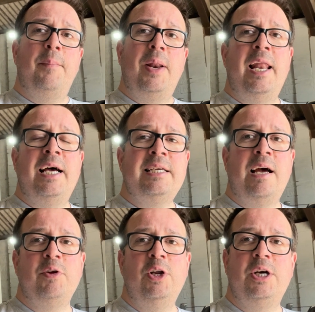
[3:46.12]
let's
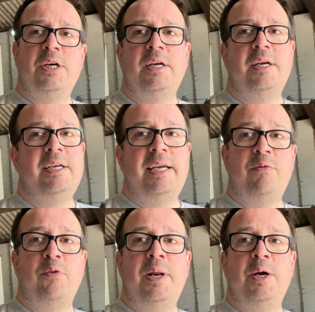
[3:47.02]
have a look,
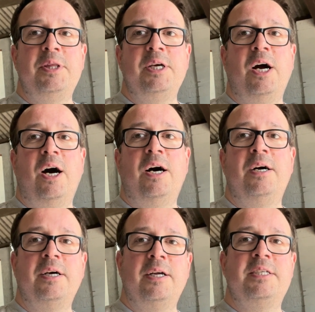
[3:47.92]
get familiar with the car,
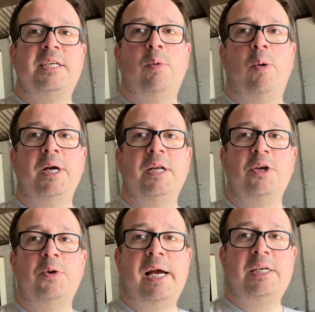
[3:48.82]
and see what we're going
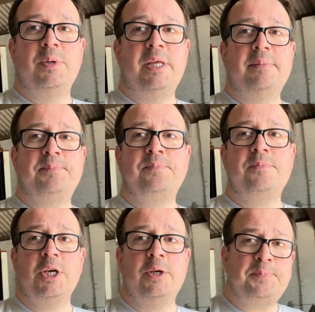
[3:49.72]
to do next with it.
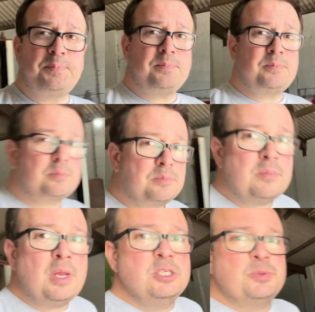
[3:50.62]
So
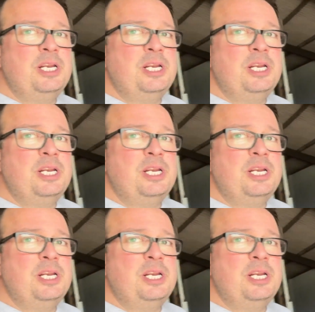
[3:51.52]
as we